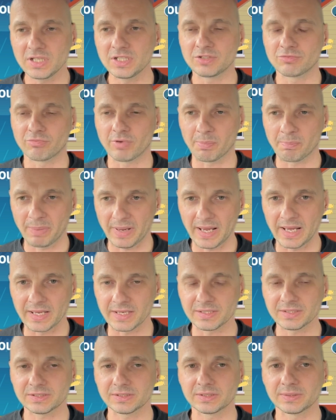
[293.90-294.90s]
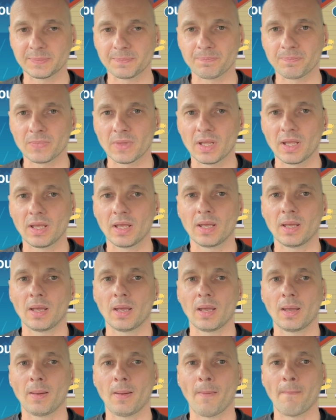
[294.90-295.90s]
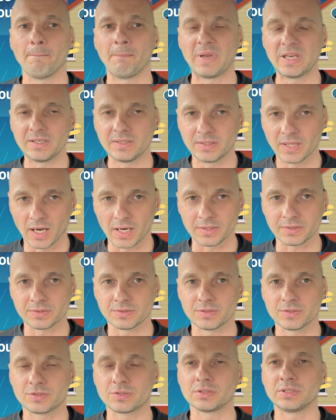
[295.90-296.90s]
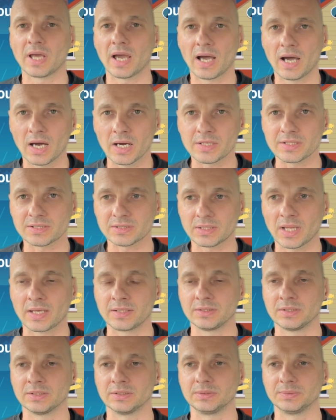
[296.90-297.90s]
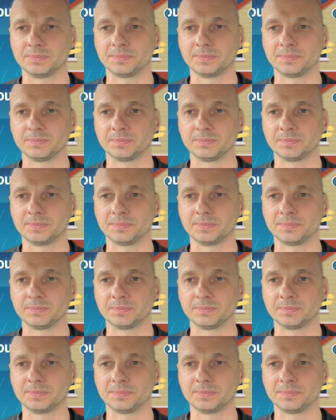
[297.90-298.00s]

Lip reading: repairs been done to the high standard?